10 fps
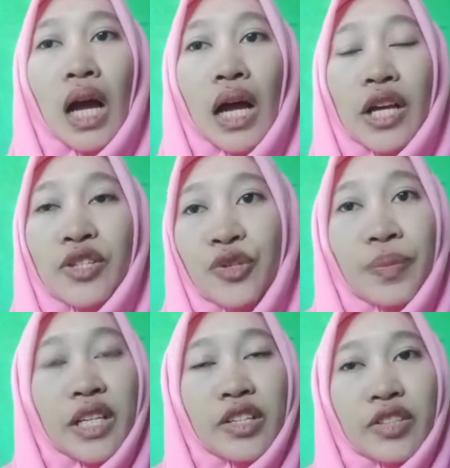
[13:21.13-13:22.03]
As you
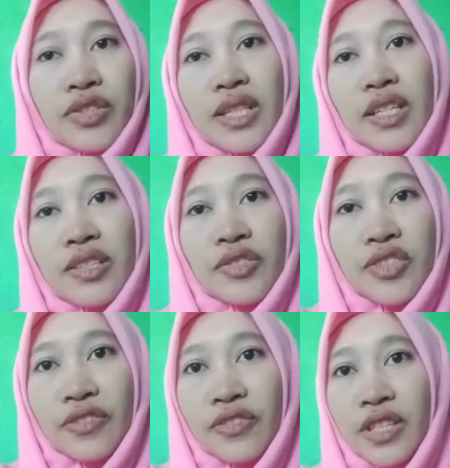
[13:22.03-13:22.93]
may notice,
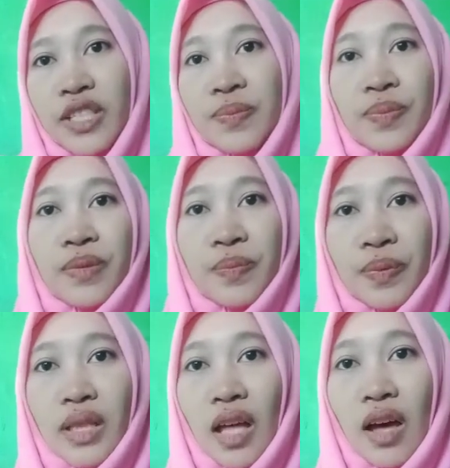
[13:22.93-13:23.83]
Japanese
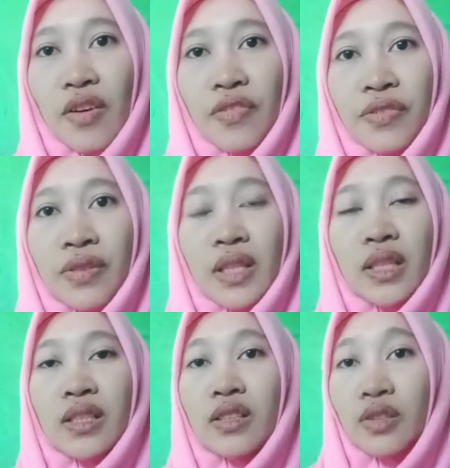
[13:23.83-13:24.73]
people
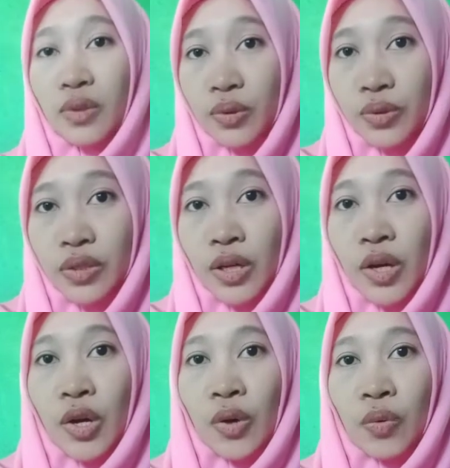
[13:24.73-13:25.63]
often nod
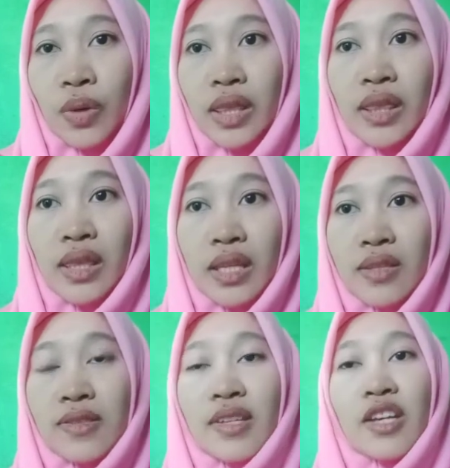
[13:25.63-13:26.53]
with
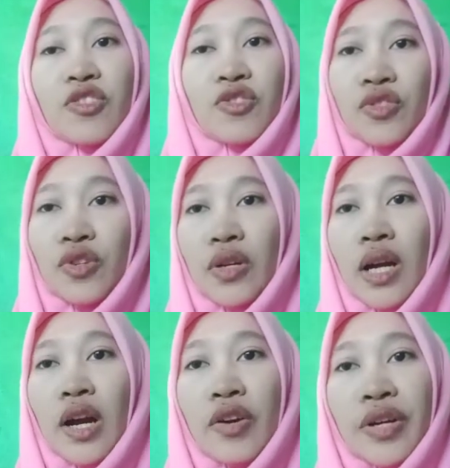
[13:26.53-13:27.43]
this gesture
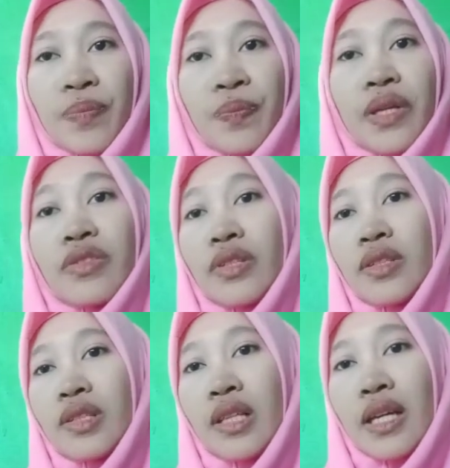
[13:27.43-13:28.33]

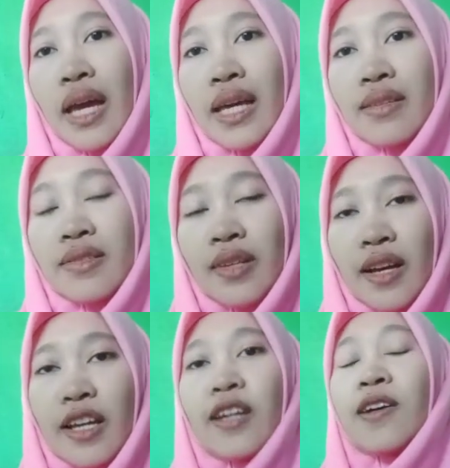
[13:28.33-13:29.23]
repeatedly and
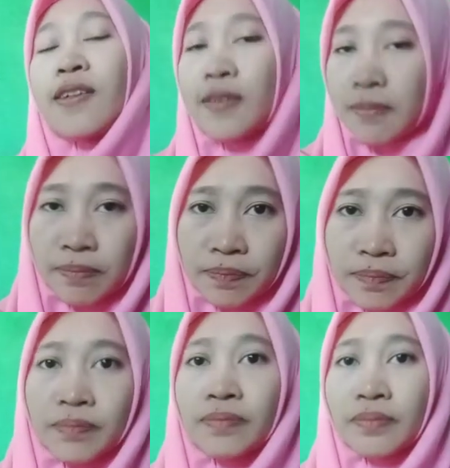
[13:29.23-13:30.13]
say
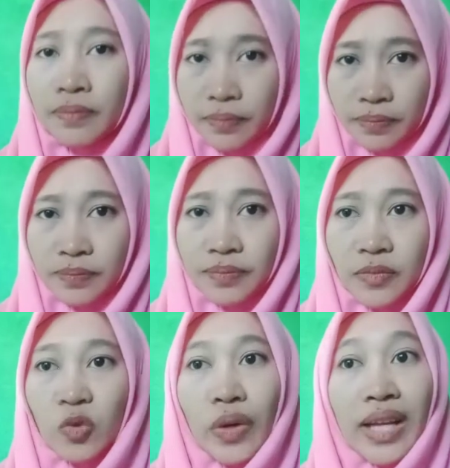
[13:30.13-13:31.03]

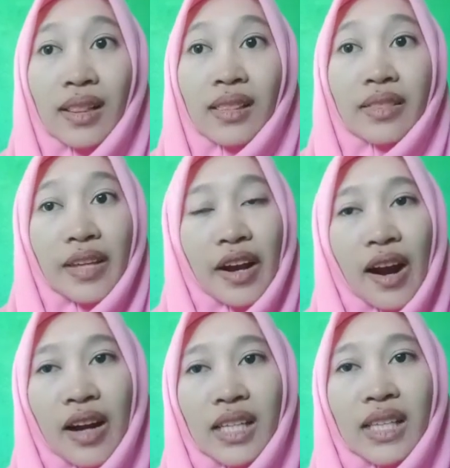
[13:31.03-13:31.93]
while they
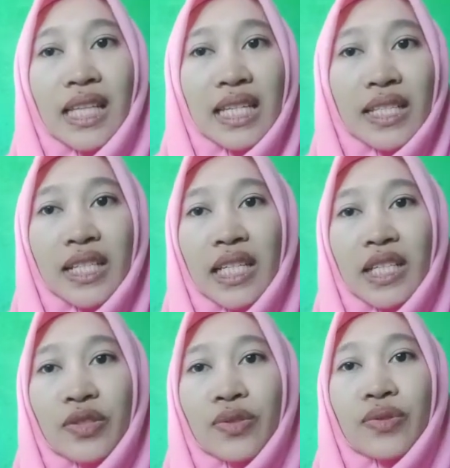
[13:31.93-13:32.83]
are
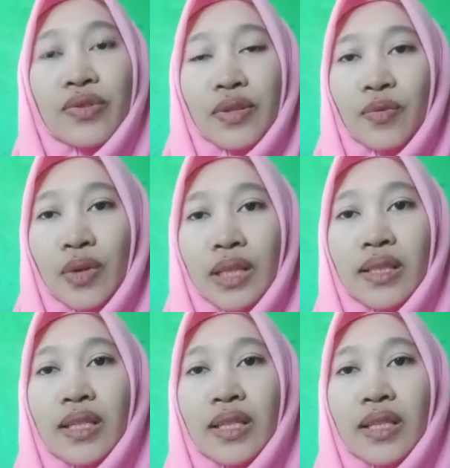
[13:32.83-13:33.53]
listening to someone.